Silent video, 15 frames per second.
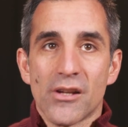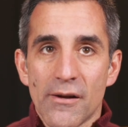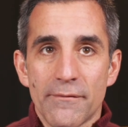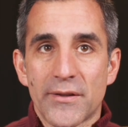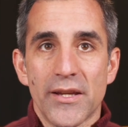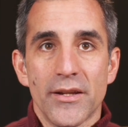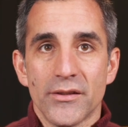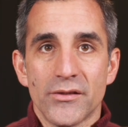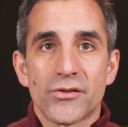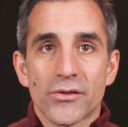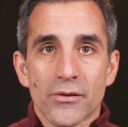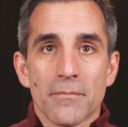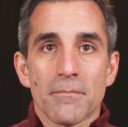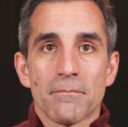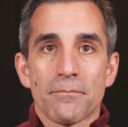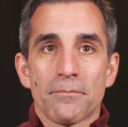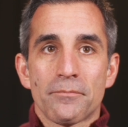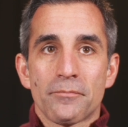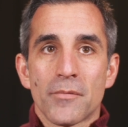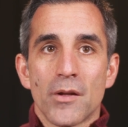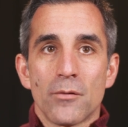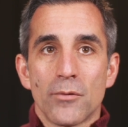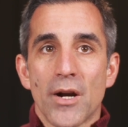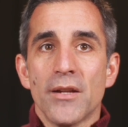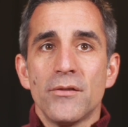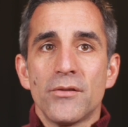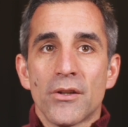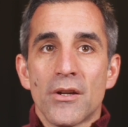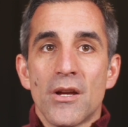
of kids, right?